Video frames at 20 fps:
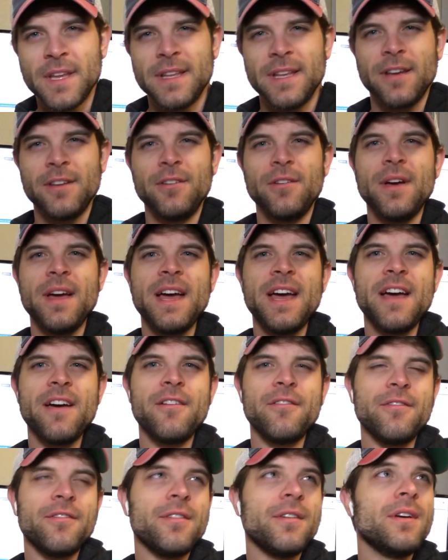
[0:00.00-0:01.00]
Now you
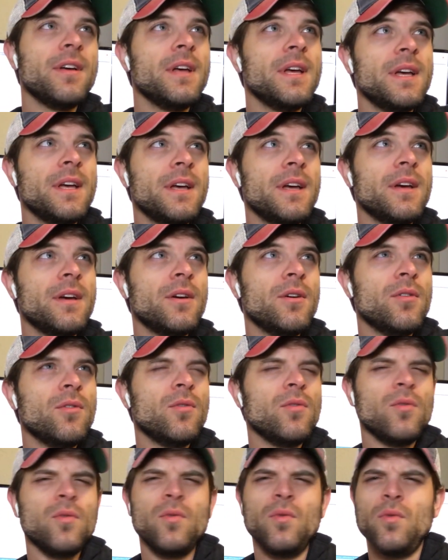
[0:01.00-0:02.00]
have,
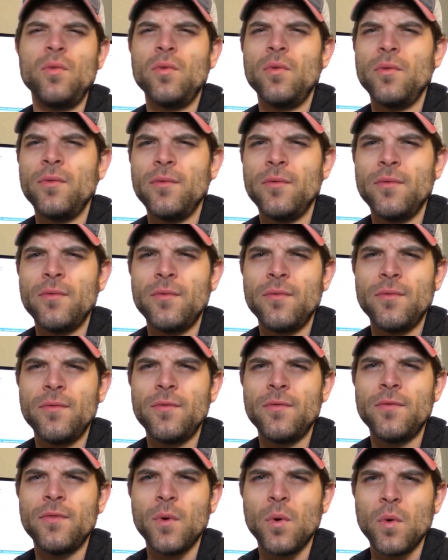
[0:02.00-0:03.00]
ooh,
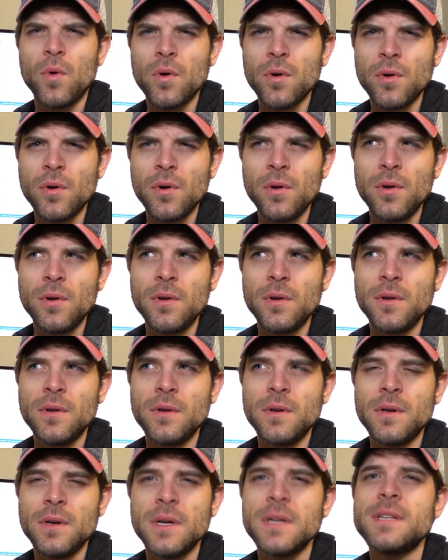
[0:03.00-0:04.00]
four
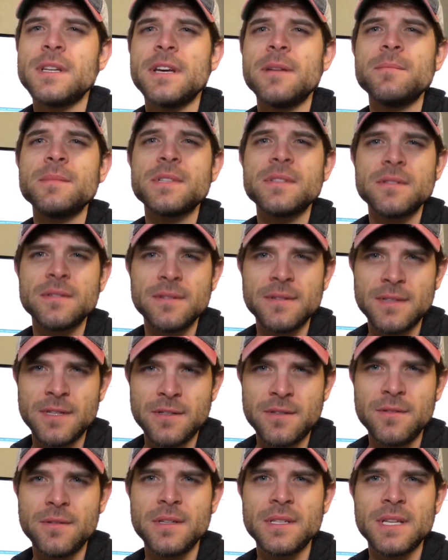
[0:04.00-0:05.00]
attempts
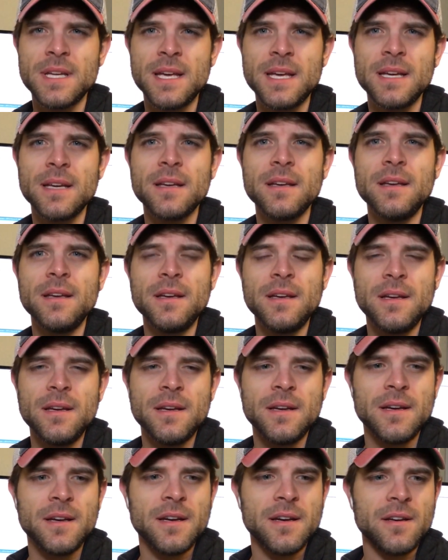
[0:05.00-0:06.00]
that you can take.
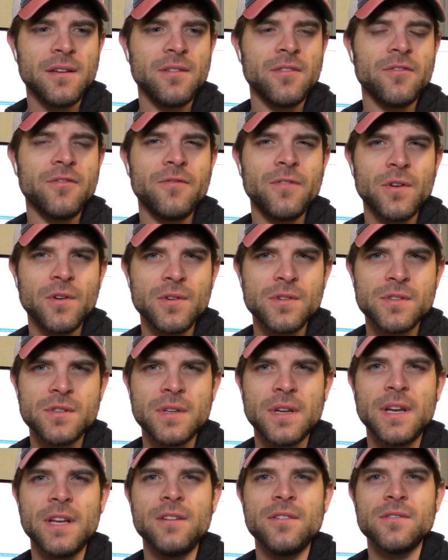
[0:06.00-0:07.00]
Uh, your first
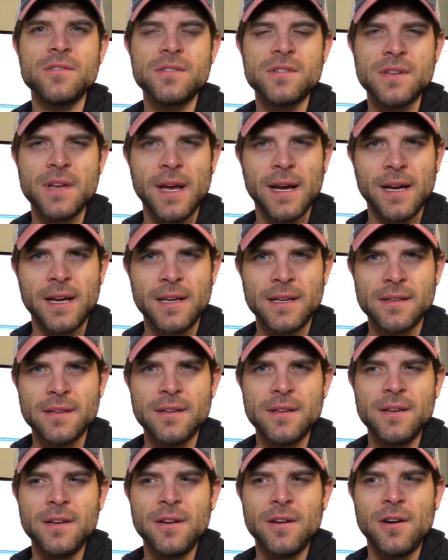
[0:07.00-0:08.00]
and your second
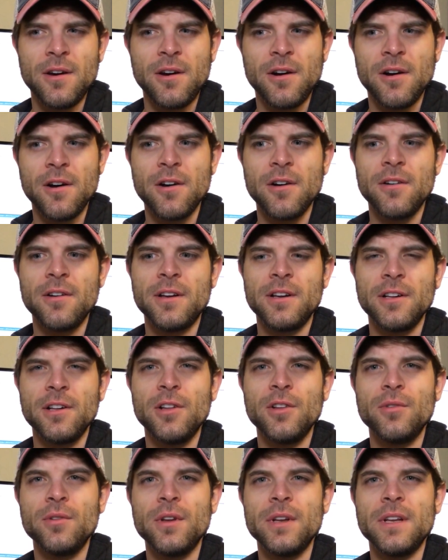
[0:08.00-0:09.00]
are
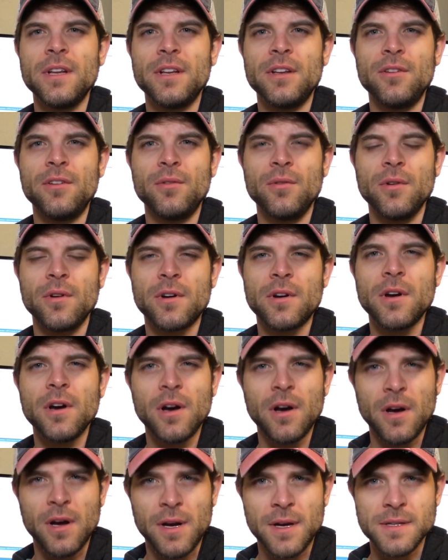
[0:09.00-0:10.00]
included in your
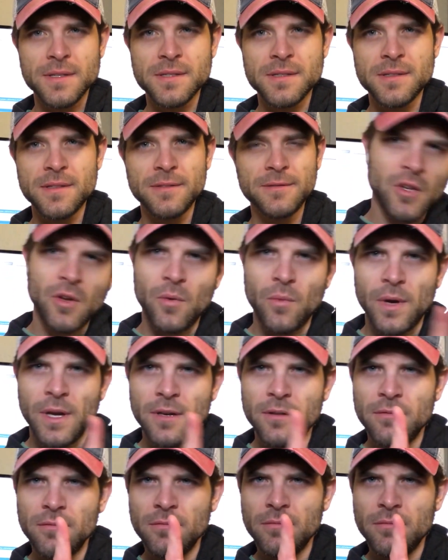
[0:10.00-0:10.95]
cost. No, wait.